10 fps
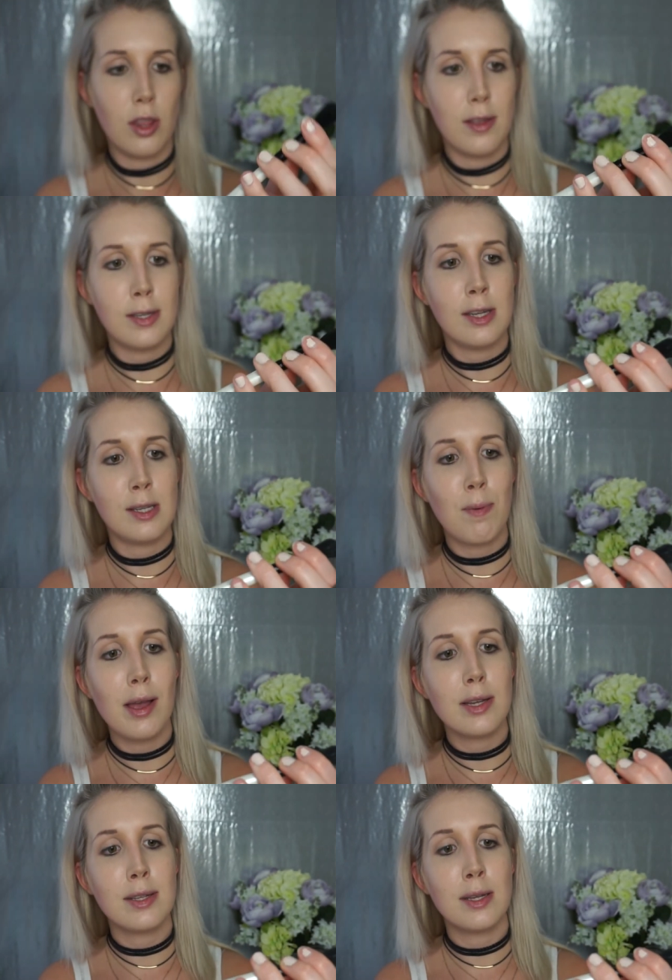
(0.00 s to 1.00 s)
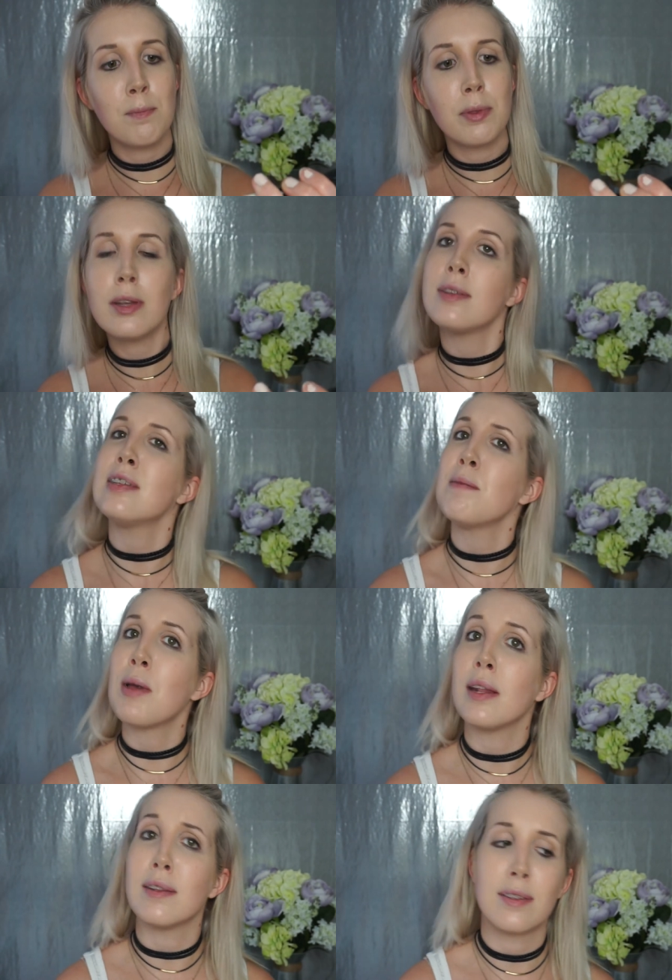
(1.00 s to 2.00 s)
This is by Simply
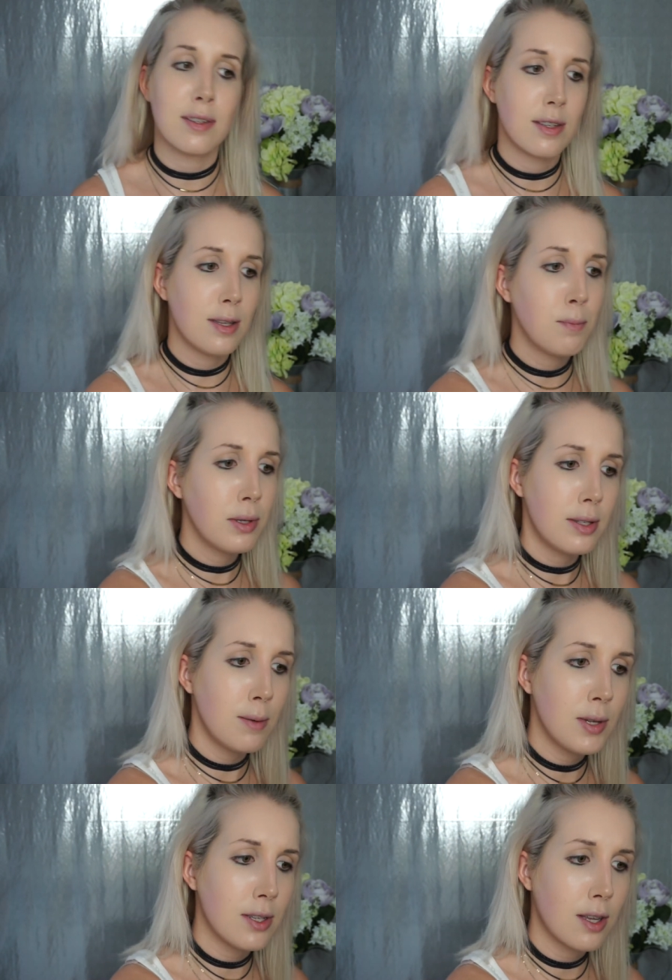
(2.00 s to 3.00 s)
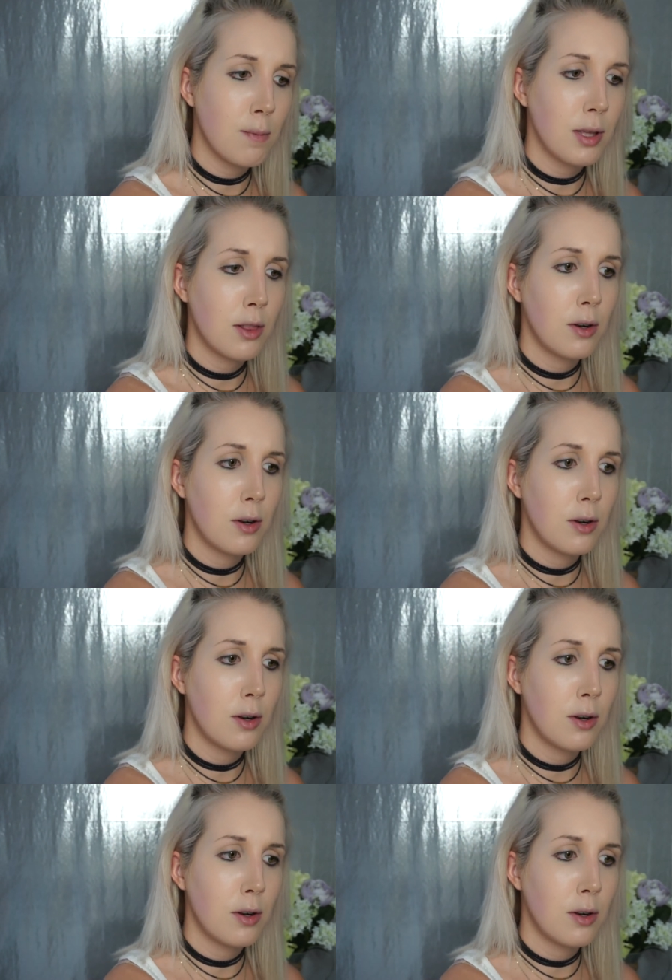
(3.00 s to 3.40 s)
Simmons. Simply Simmons coming